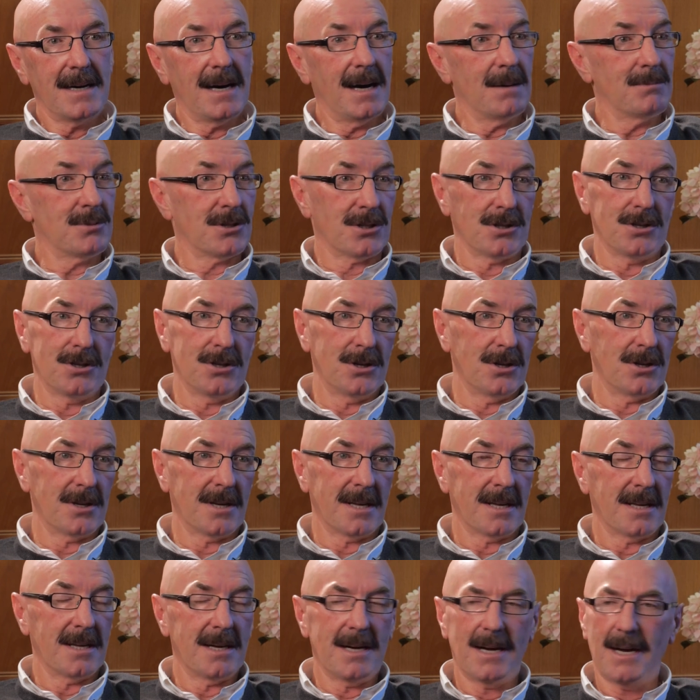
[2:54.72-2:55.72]

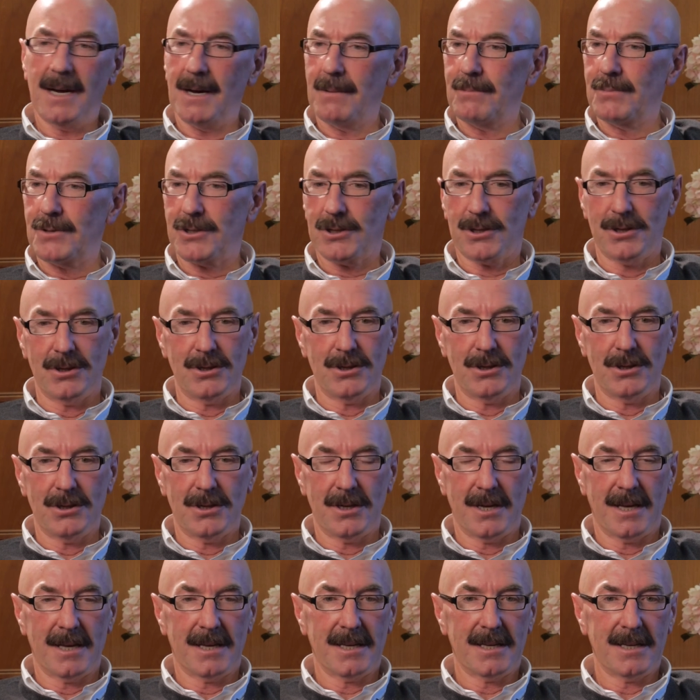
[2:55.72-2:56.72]
Absolutely,
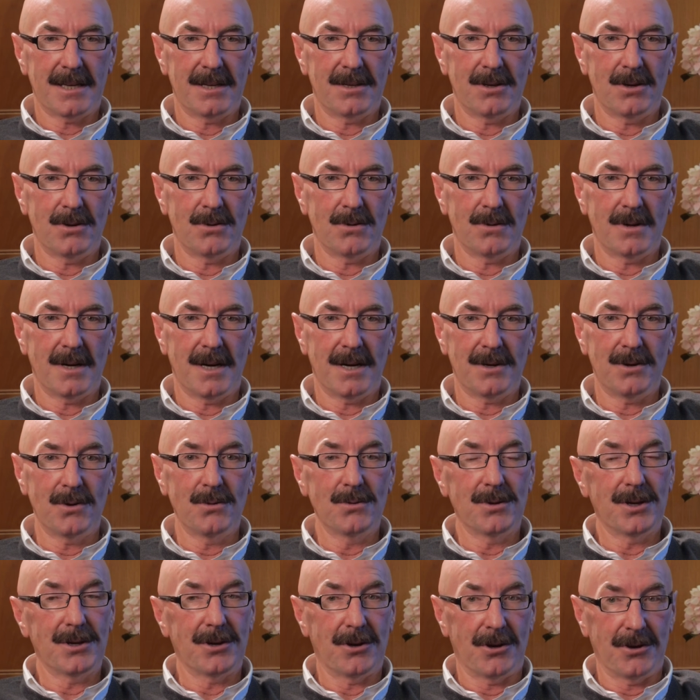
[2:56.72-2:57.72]
absolutely. You know, I
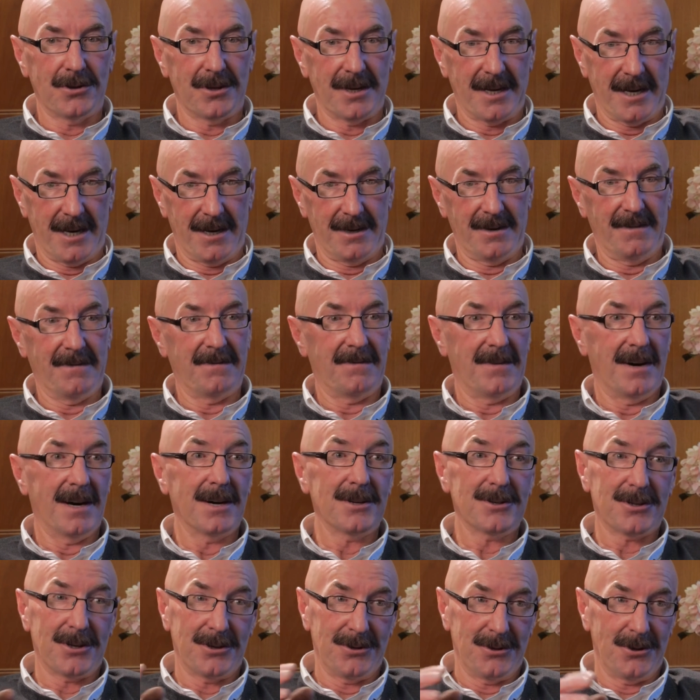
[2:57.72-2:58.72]
know the Northern Ireland
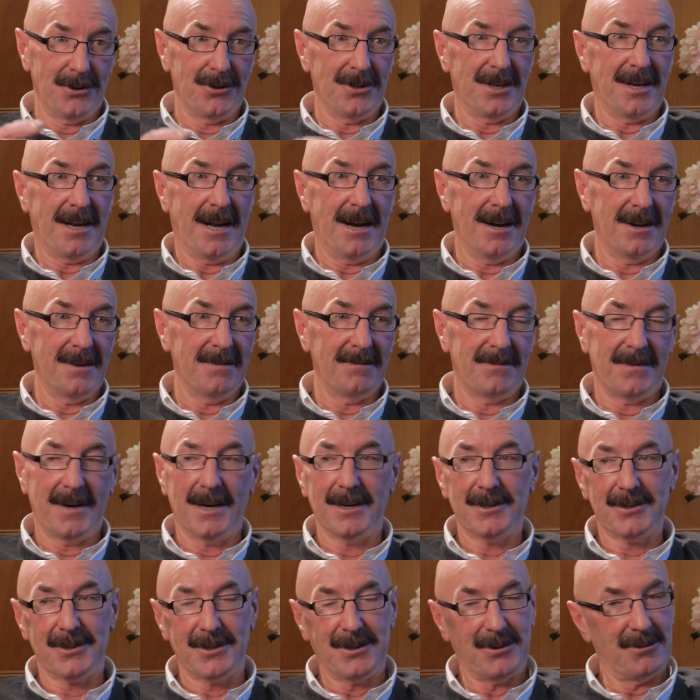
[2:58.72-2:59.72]
fans are Northern Ireland
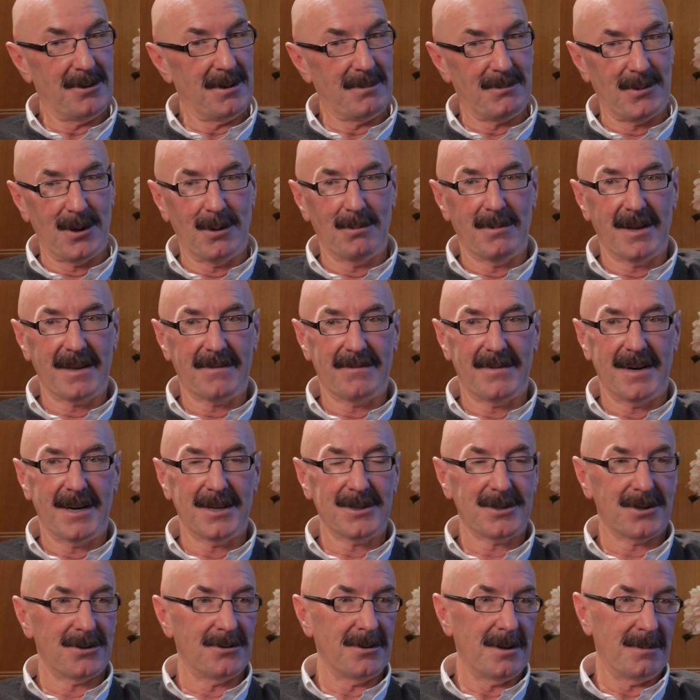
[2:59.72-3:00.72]
fans and the Republic
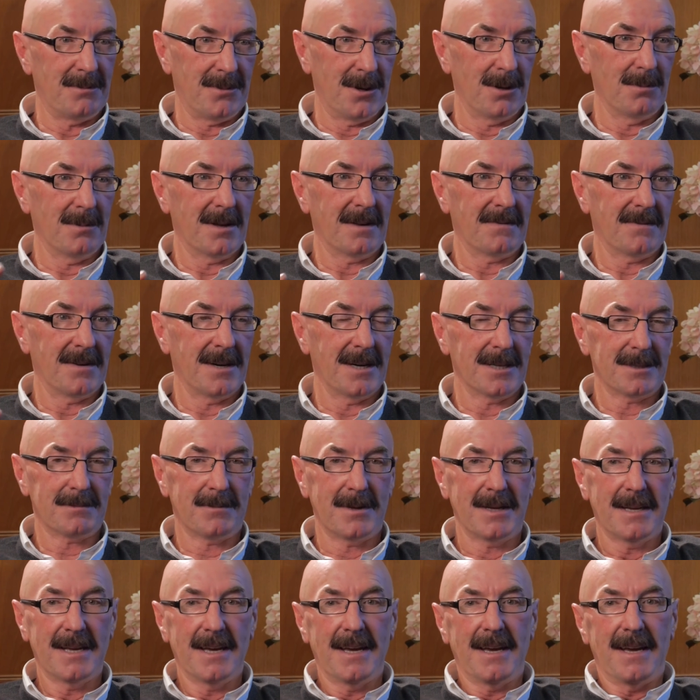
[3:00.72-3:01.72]
fans are Republic fans,
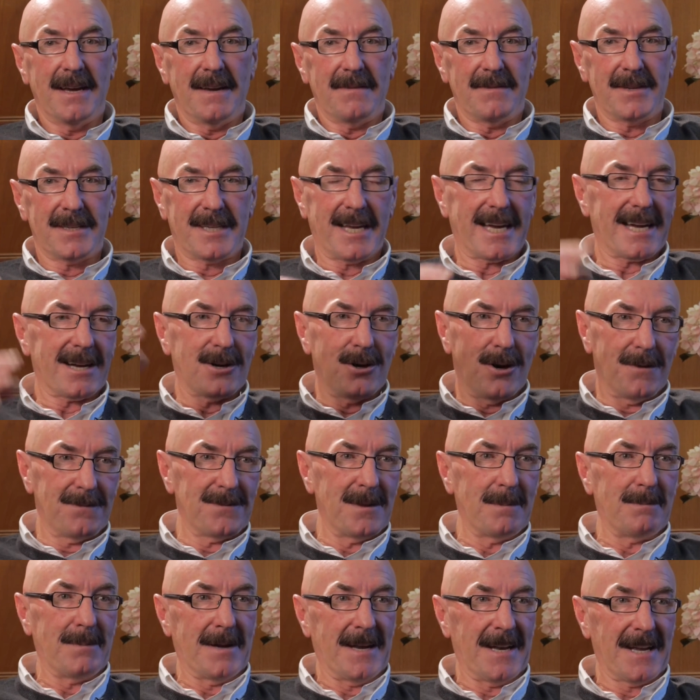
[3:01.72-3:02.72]
but if you take
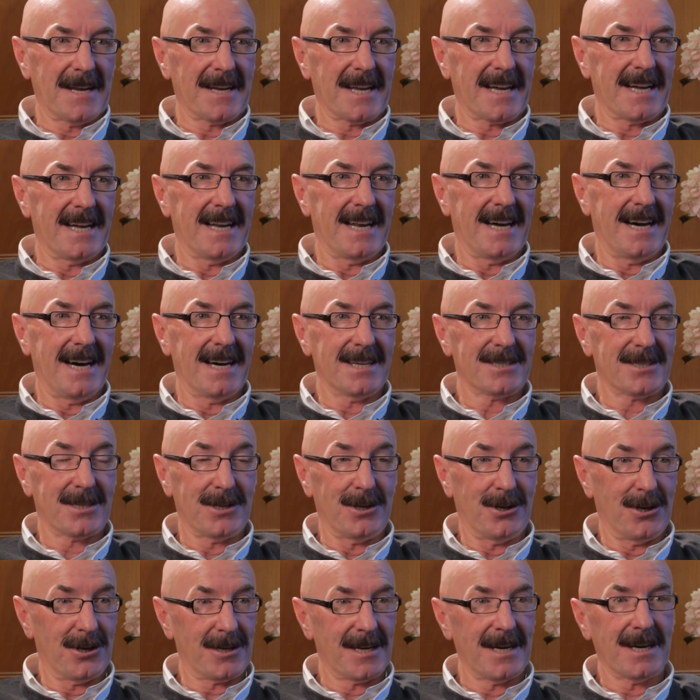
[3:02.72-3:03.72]
off the political hats
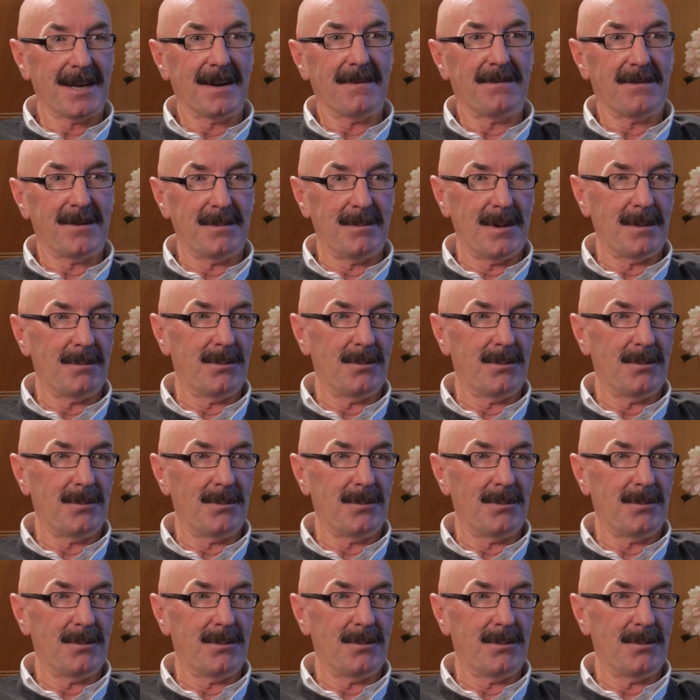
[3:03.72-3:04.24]
and look at it from